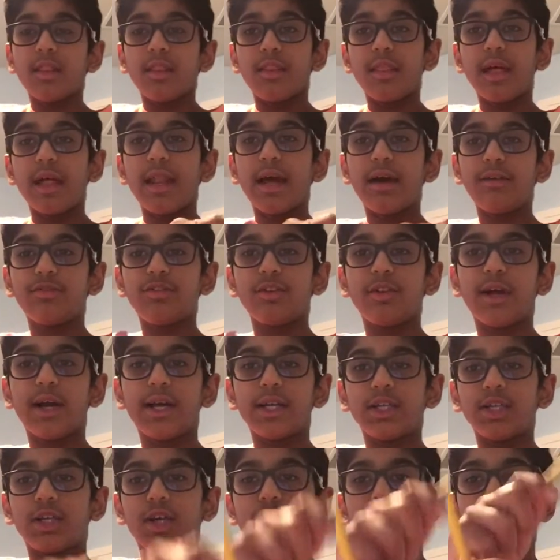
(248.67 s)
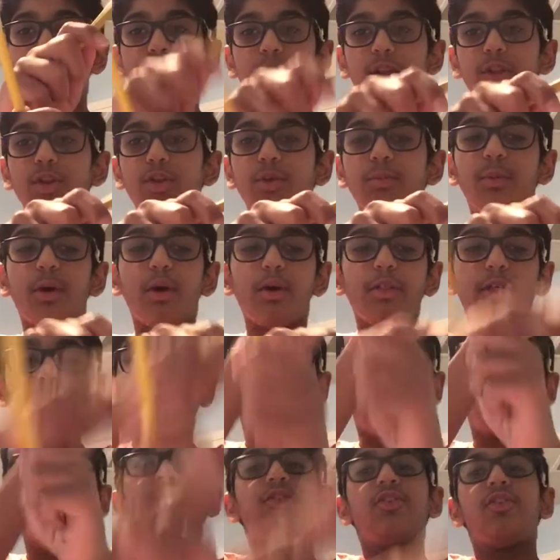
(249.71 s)
Then after that, you're gonna wanna do both
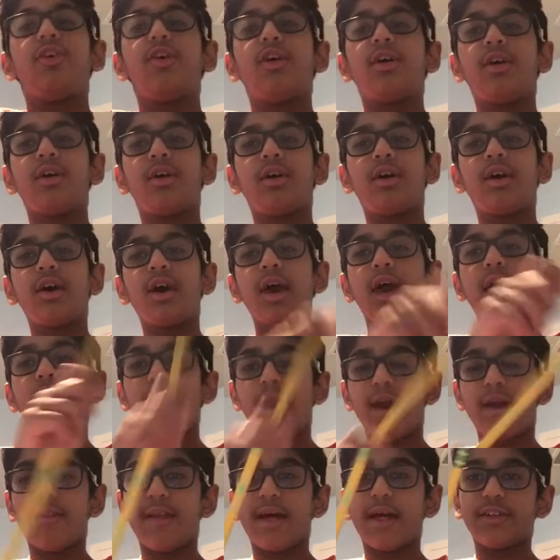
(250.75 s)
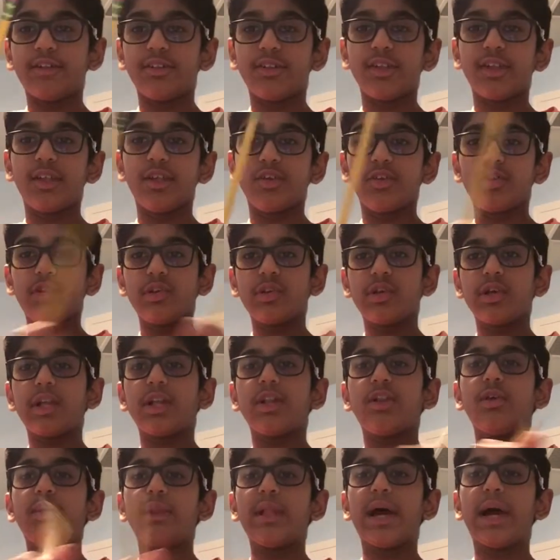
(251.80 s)
hands, and that's it. So you're
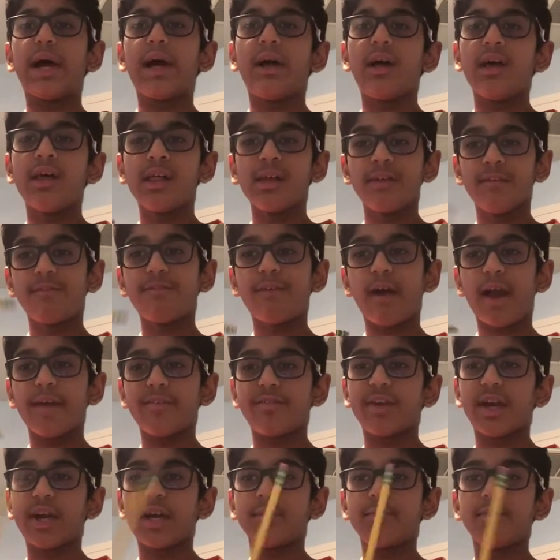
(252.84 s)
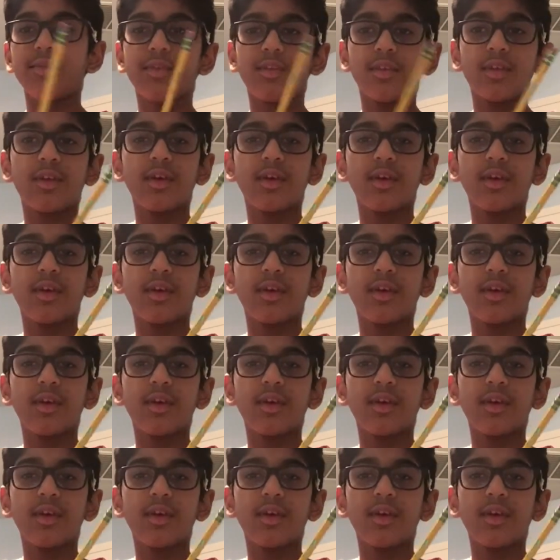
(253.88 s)
gonna do that 5 times.